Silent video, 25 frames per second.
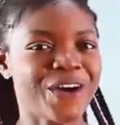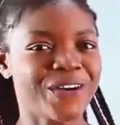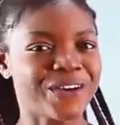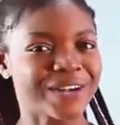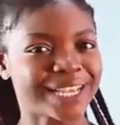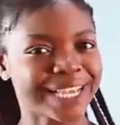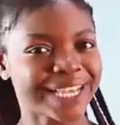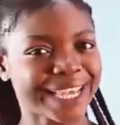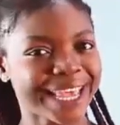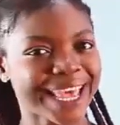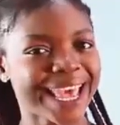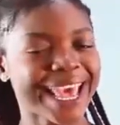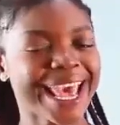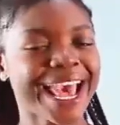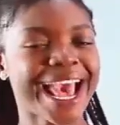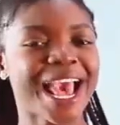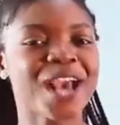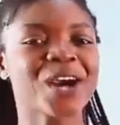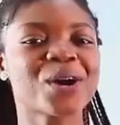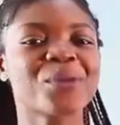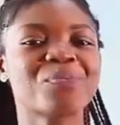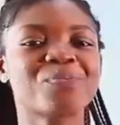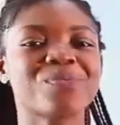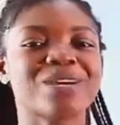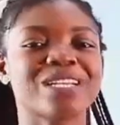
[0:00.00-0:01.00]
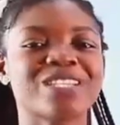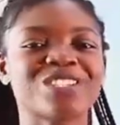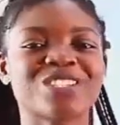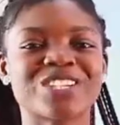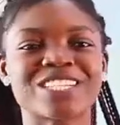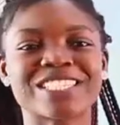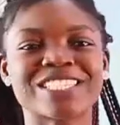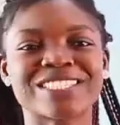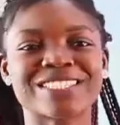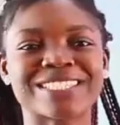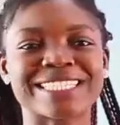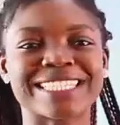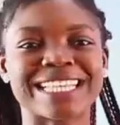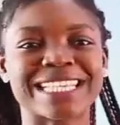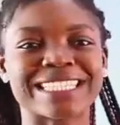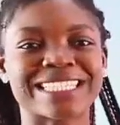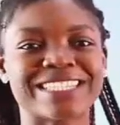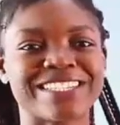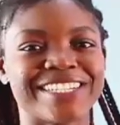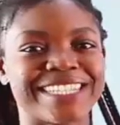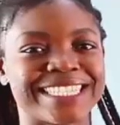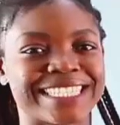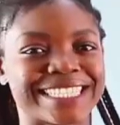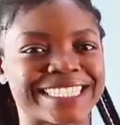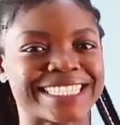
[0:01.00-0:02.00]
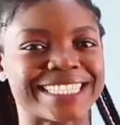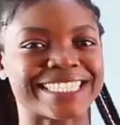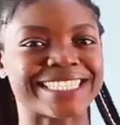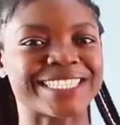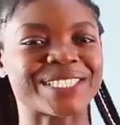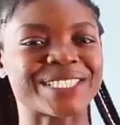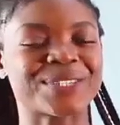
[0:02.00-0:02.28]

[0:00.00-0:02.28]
Okay? I hope you enjoyed today's lesson.